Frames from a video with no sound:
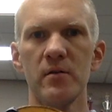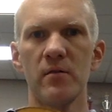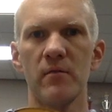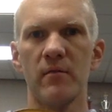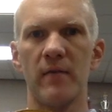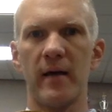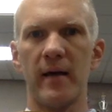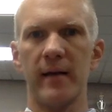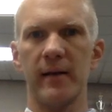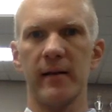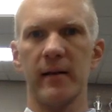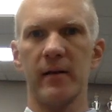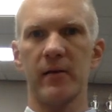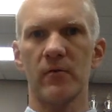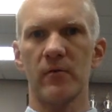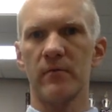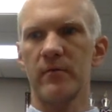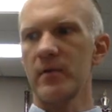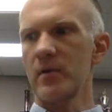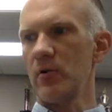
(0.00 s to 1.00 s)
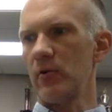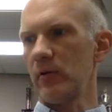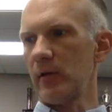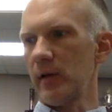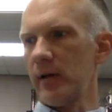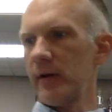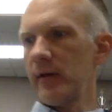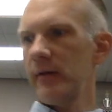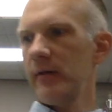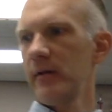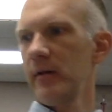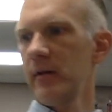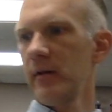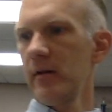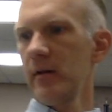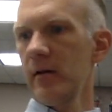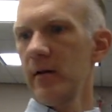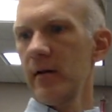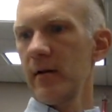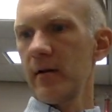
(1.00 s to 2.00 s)
the violin or viola.
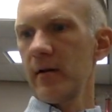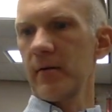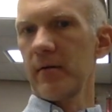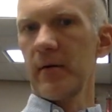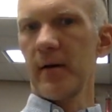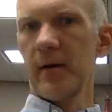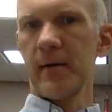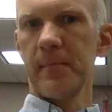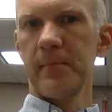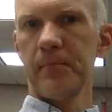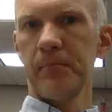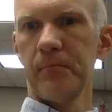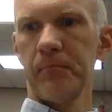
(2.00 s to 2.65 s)
Okay?